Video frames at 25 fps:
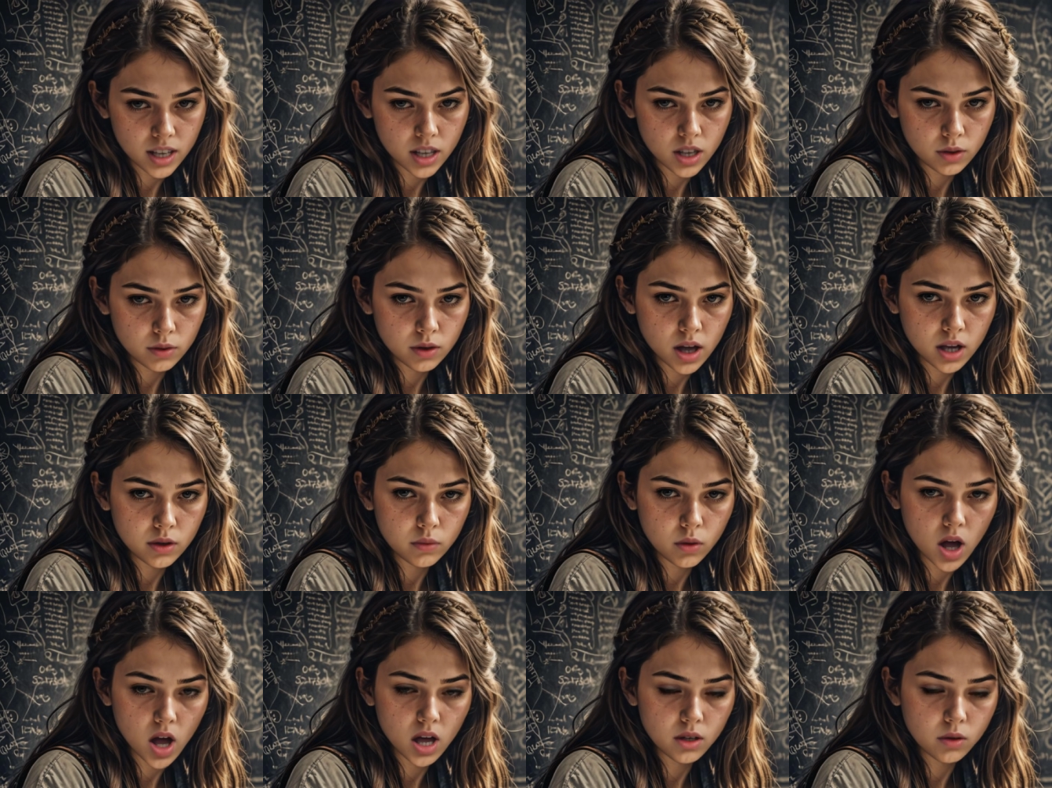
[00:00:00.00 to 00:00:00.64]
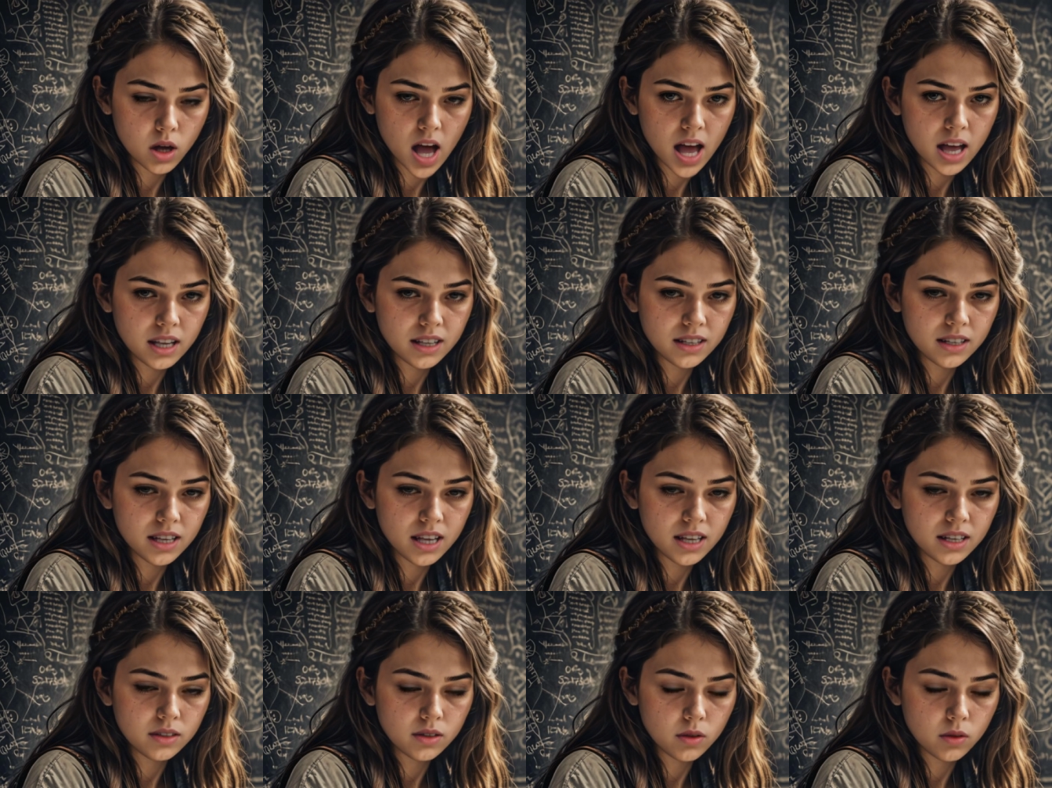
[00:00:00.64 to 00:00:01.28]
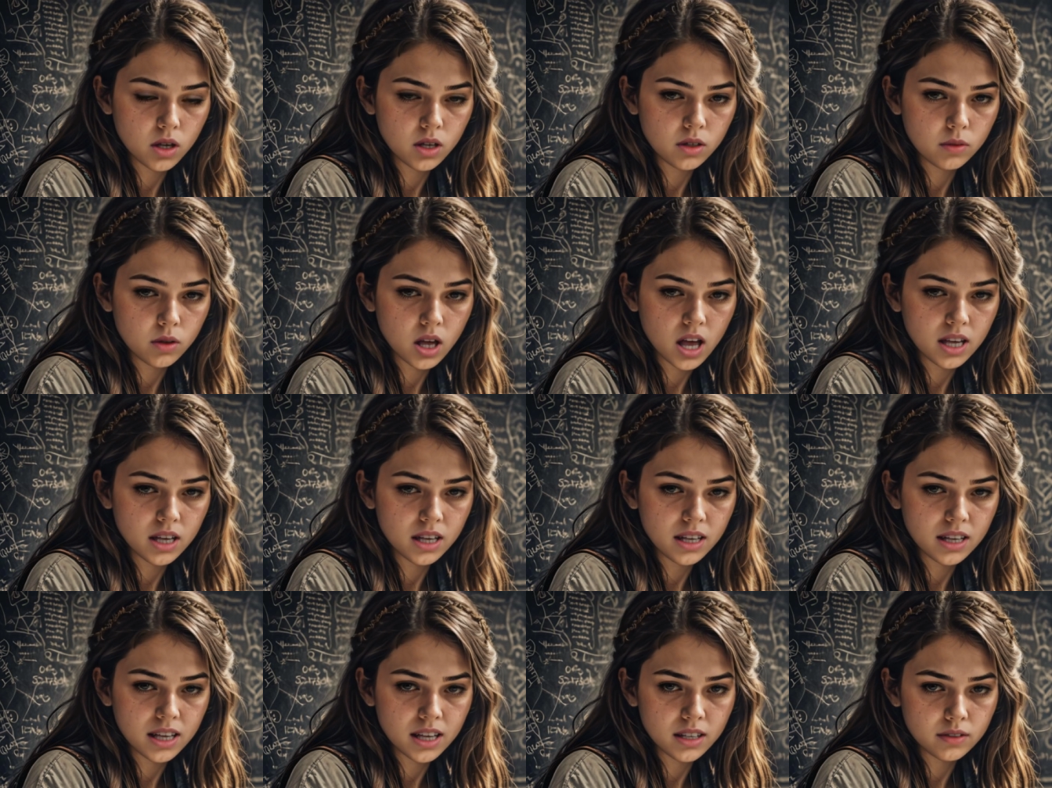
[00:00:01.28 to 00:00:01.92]
My mom hasn't given me
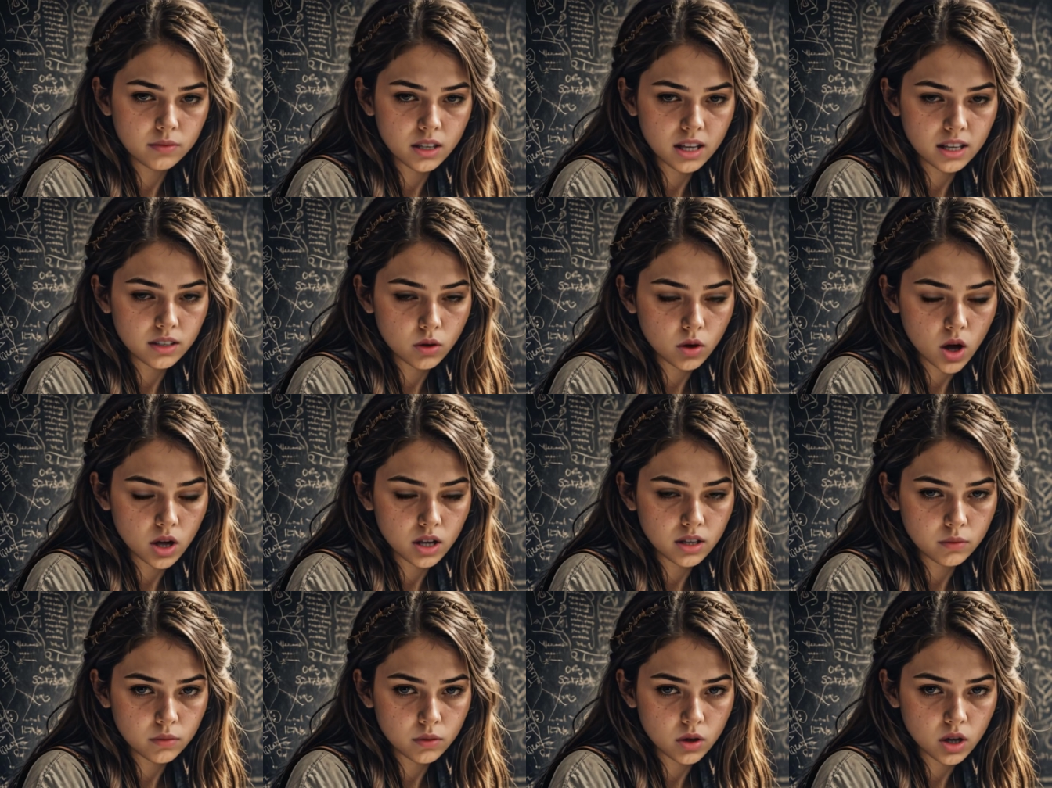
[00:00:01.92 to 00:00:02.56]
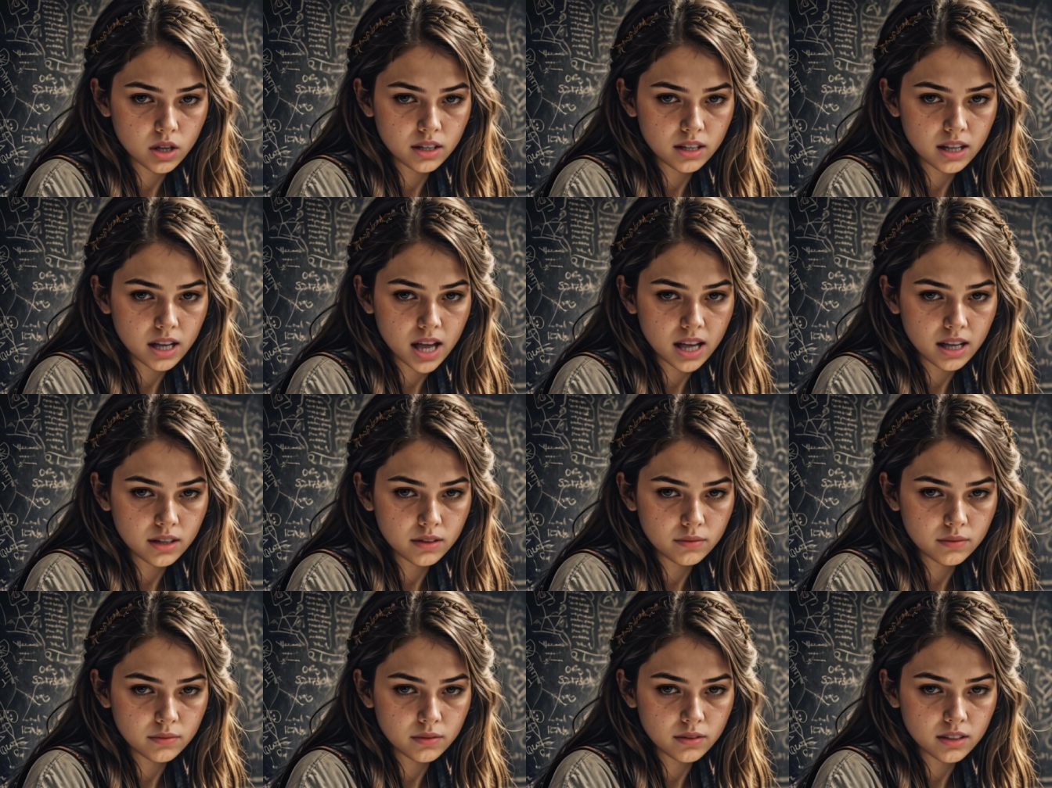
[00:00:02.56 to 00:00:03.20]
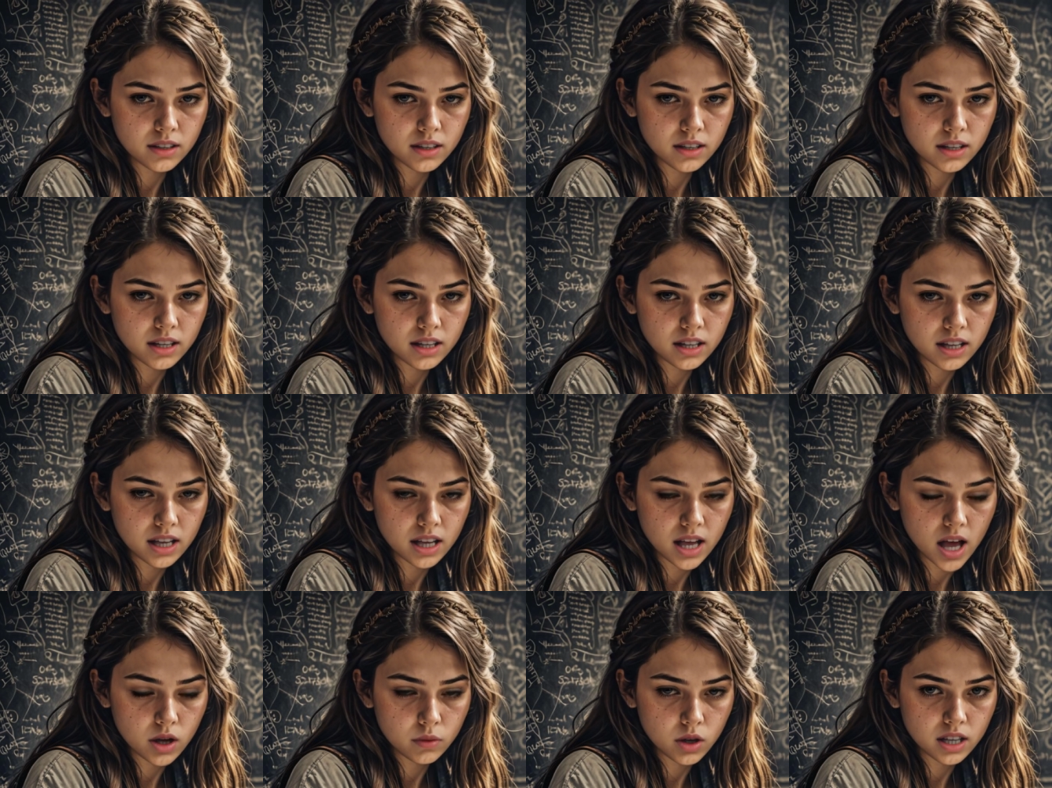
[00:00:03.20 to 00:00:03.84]
money since my 12th birthday.
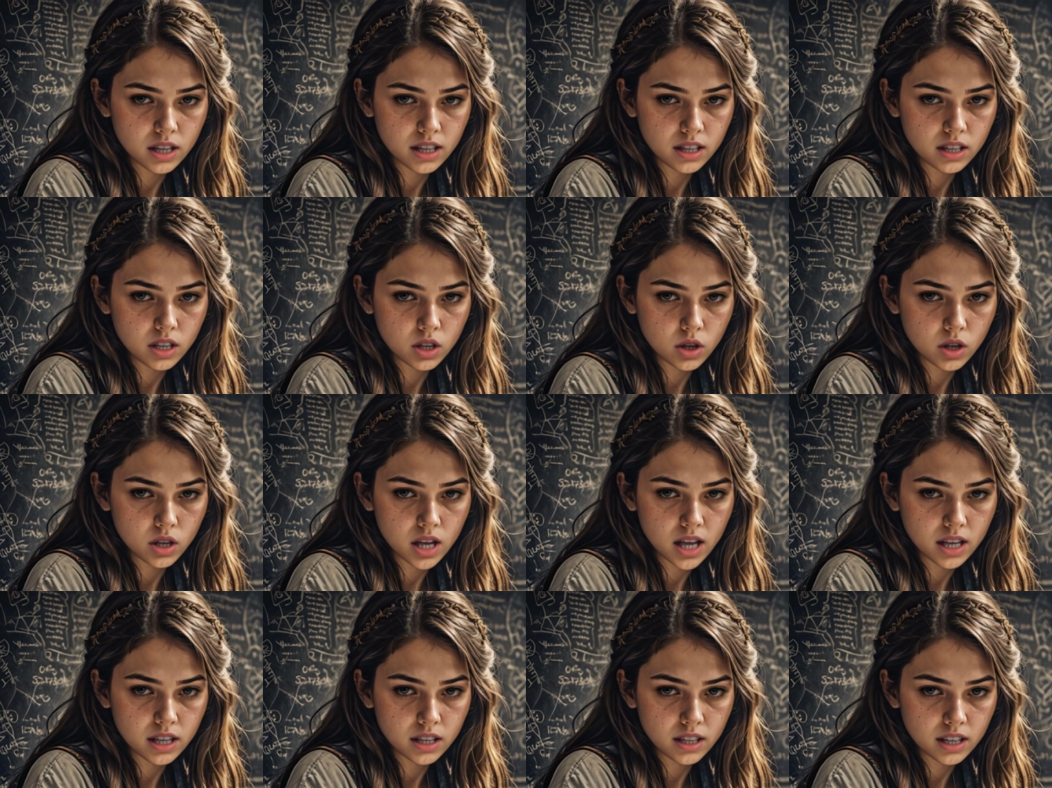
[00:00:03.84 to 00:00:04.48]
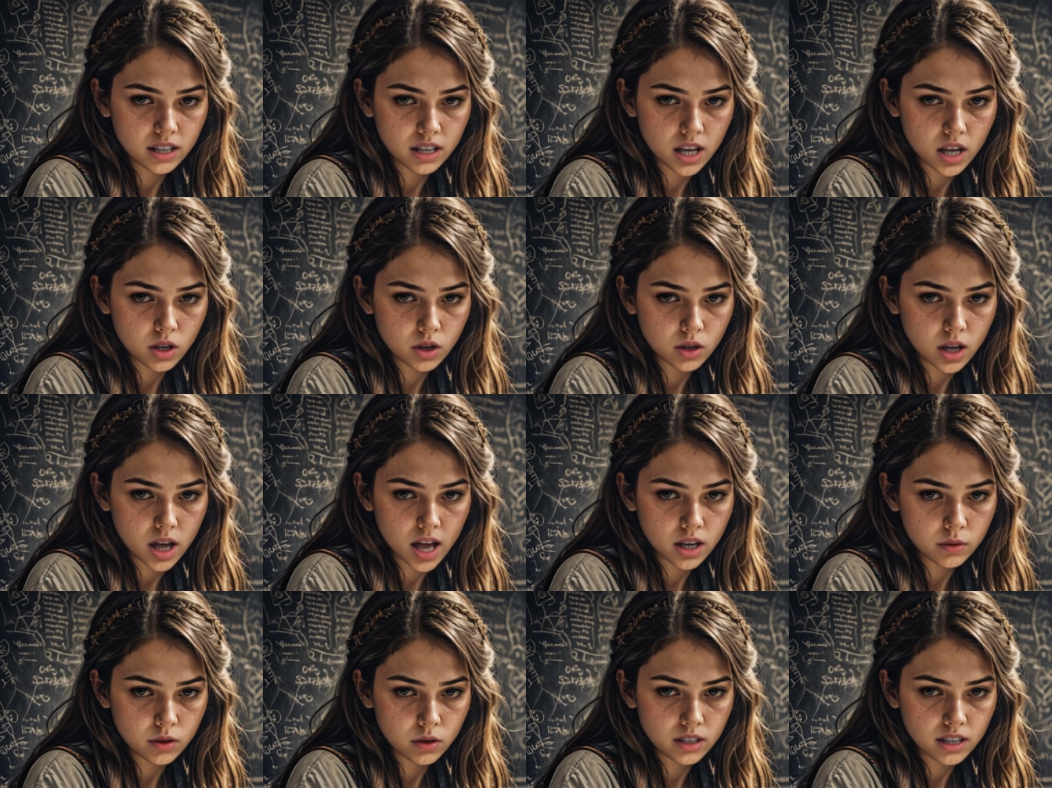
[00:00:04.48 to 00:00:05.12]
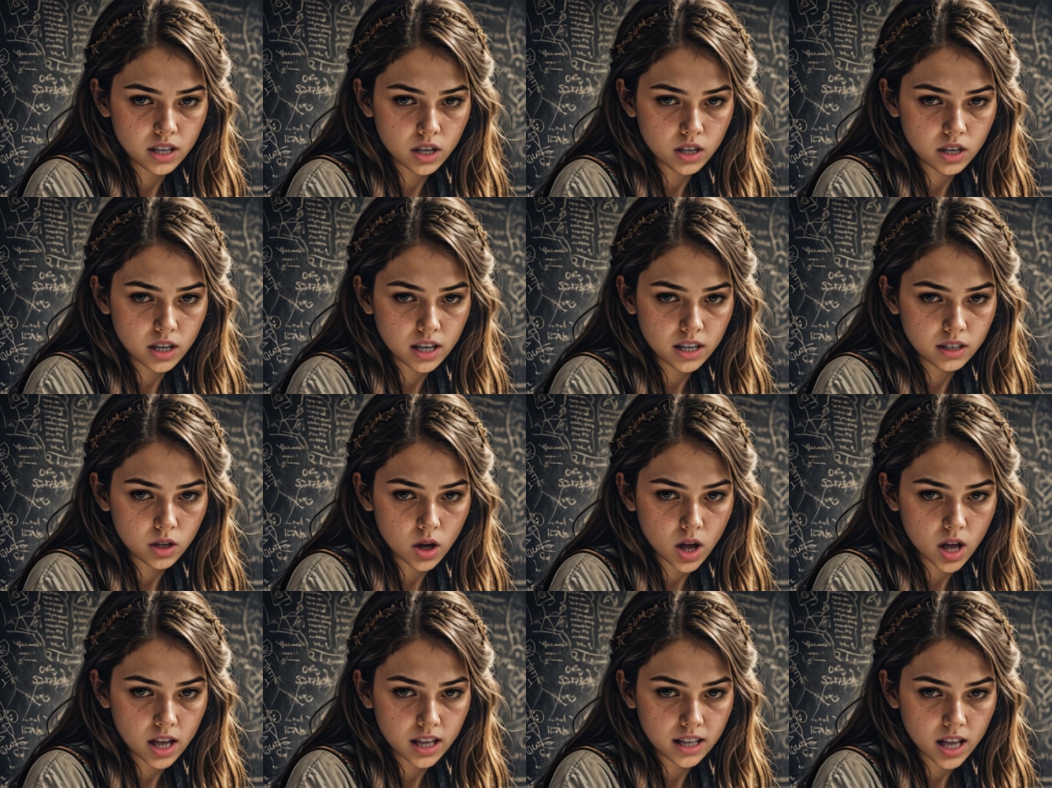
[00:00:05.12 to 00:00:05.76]
That was 2 years ago, and it was only
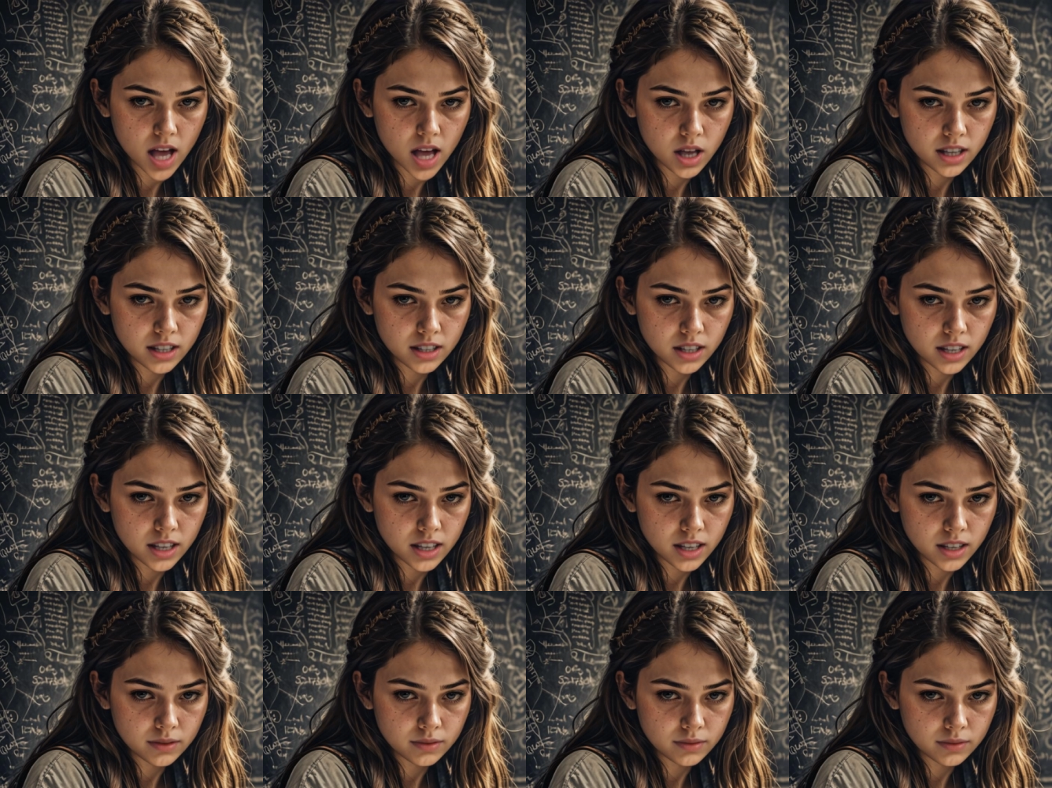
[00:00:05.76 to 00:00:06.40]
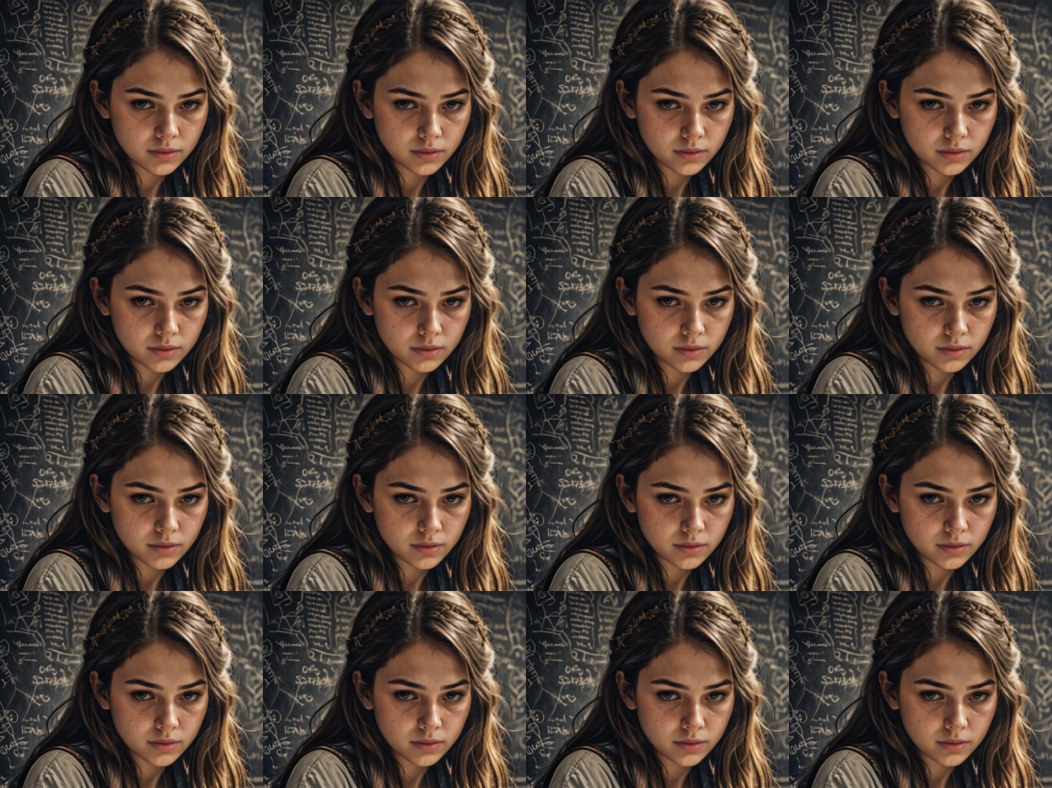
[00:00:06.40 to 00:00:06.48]
$20.